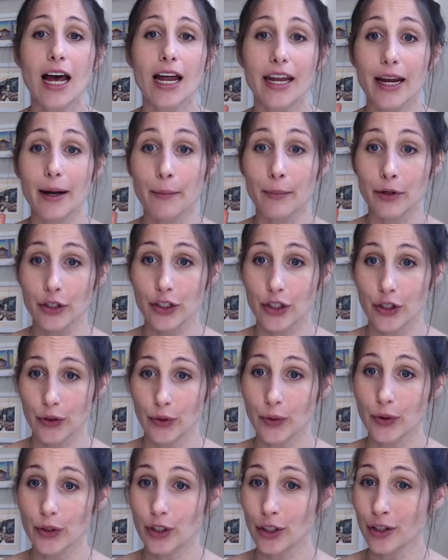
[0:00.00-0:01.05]
Number
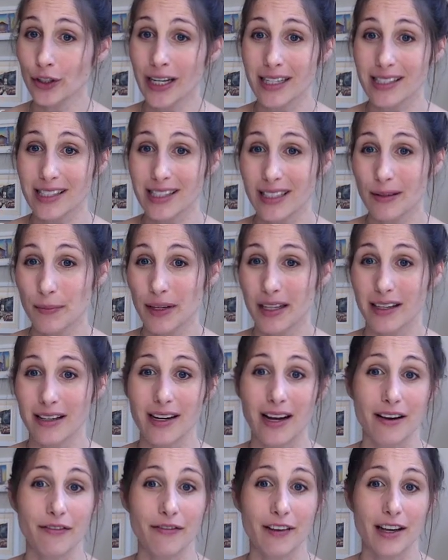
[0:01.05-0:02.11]
two, you're not sleeping
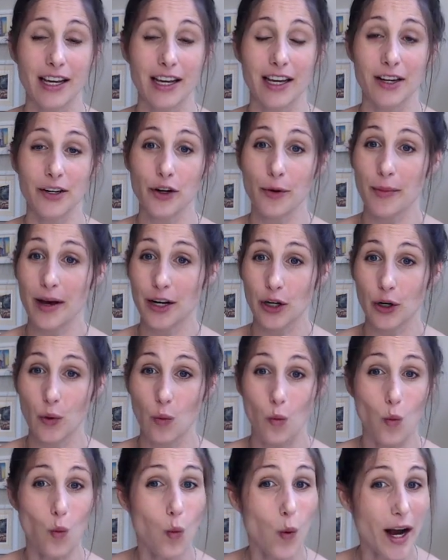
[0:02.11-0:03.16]
enough, and no matter
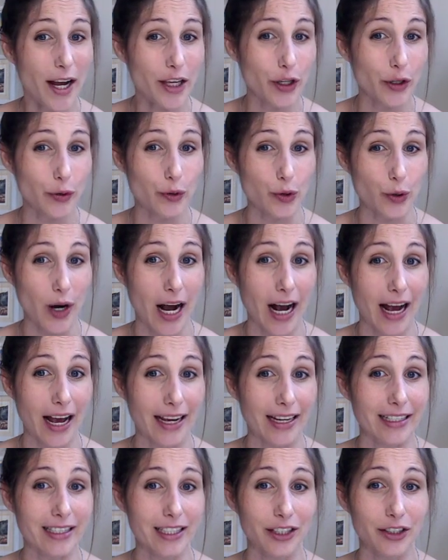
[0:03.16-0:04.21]
what you try,
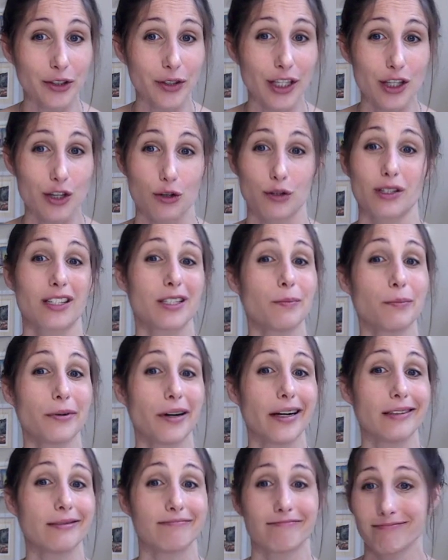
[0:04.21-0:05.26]
until you get your sleep
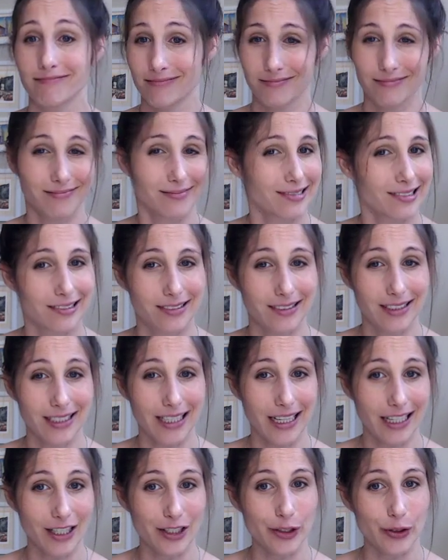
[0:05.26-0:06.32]
right, you're
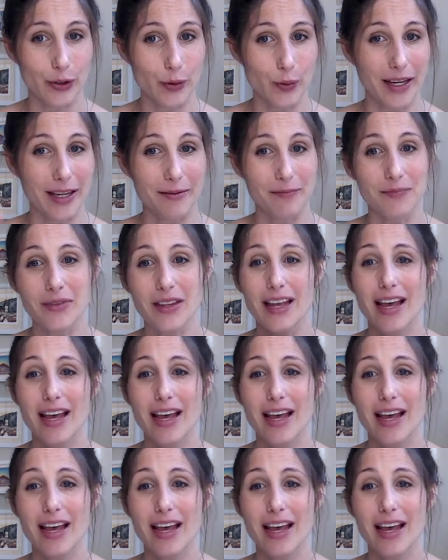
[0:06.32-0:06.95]
not going to lose weight.